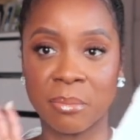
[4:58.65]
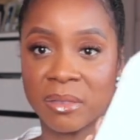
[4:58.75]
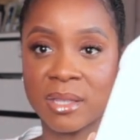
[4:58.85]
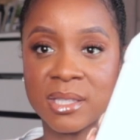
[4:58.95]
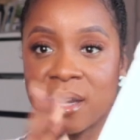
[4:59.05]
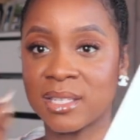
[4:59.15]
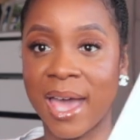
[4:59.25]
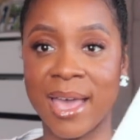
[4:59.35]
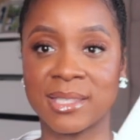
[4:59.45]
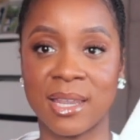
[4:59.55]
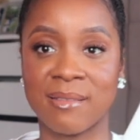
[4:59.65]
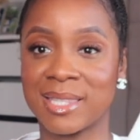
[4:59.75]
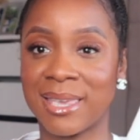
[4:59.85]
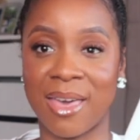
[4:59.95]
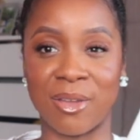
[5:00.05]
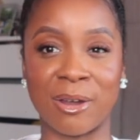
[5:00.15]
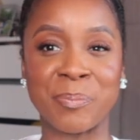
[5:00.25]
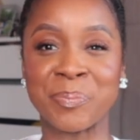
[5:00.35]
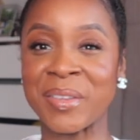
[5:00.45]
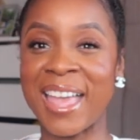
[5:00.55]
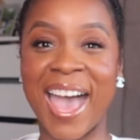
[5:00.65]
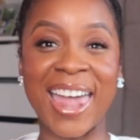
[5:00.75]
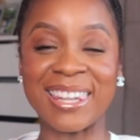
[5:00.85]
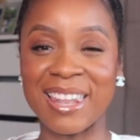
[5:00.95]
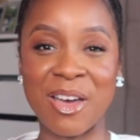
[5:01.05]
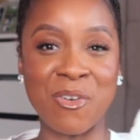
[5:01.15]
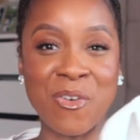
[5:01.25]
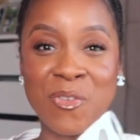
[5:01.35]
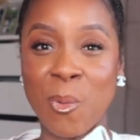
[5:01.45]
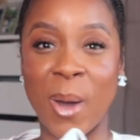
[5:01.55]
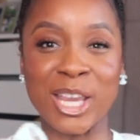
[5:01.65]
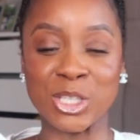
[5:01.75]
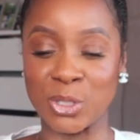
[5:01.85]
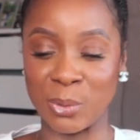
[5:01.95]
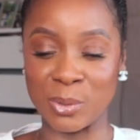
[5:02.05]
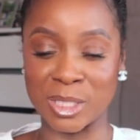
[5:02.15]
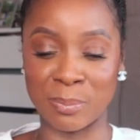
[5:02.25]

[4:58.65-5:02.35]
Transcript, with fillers: put this in and ties it in together. I love white shoes.